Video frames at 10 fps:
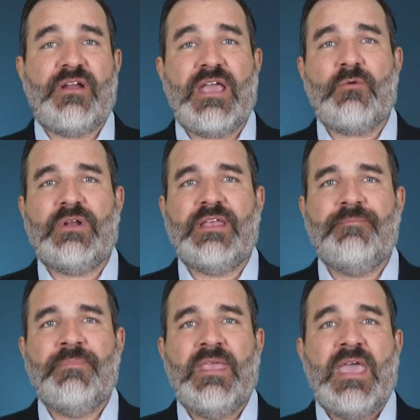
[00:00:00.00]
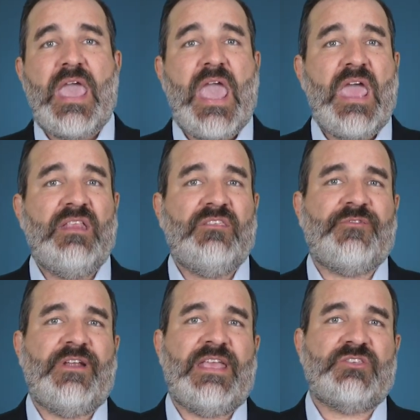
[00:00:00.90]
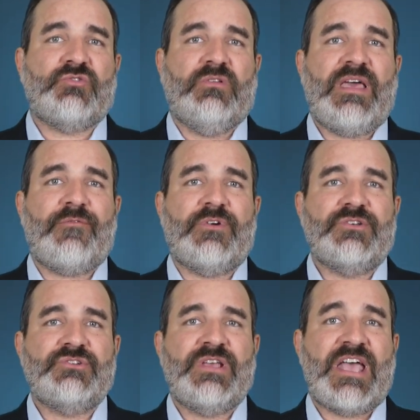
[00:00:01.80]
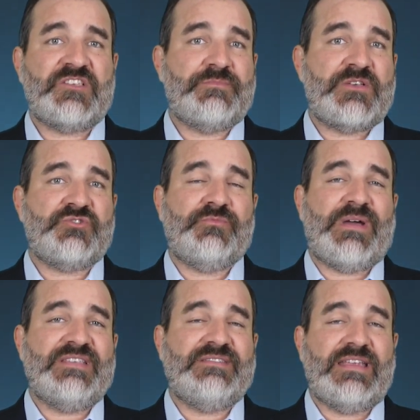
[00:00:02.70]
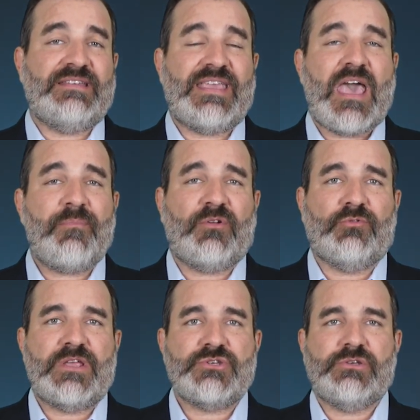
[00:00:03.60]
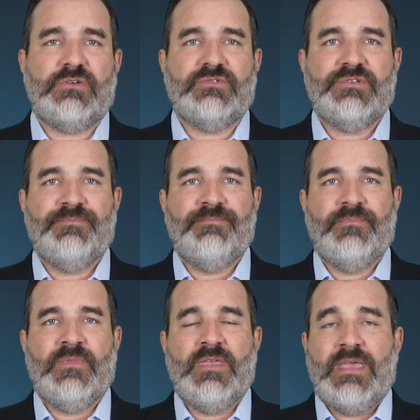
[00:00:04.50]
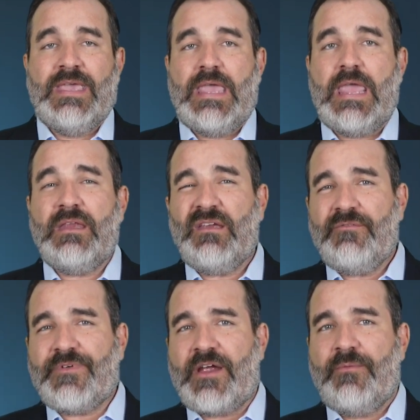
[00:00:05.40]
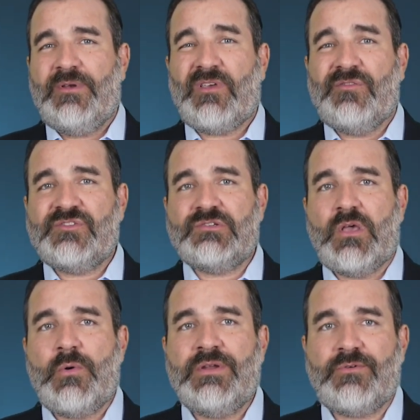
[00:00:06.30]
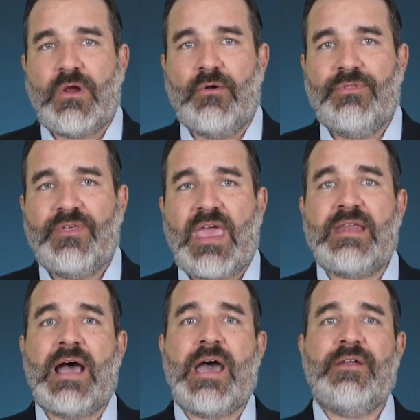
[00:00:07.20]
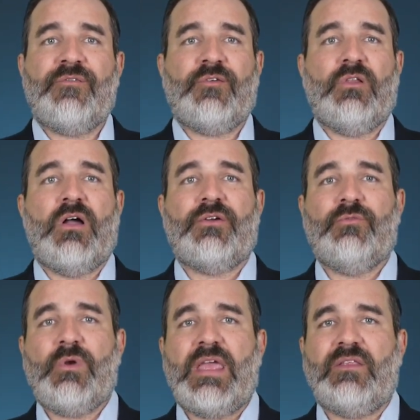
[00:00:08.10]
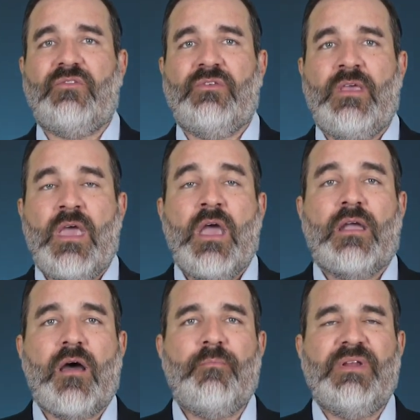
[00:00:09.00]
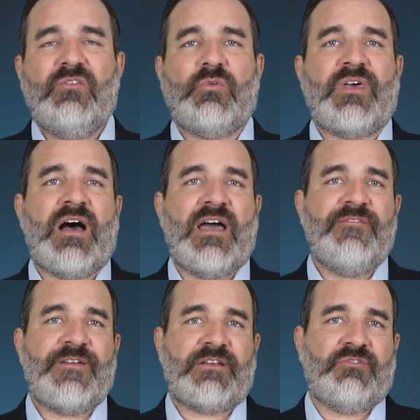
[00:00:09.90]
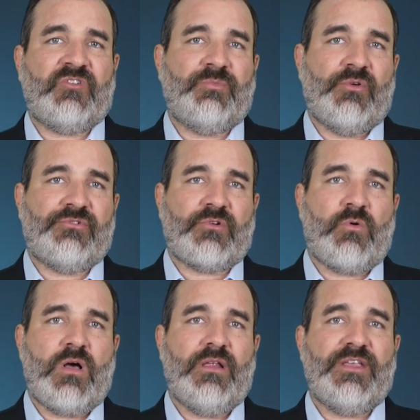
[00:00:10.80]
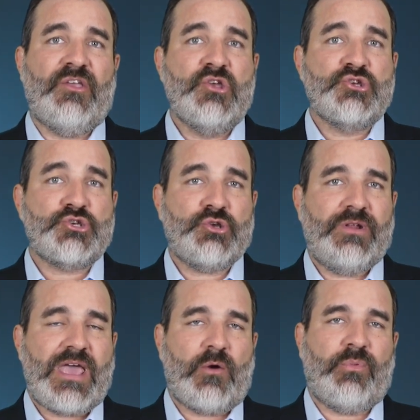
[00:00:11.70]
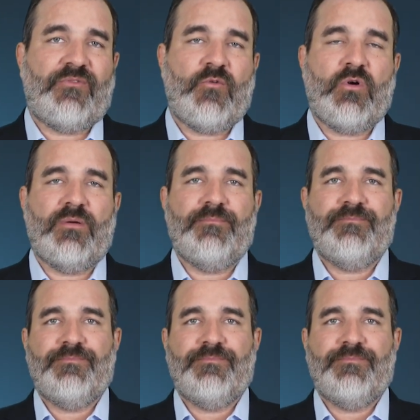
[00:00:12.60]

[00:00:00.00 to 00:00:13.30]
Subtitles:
on equity and its financial leverage as measured by its debt to capital ratios. In an environment of slowing growth and higher for longer rates, companies with high factor exposure to quality should outperform.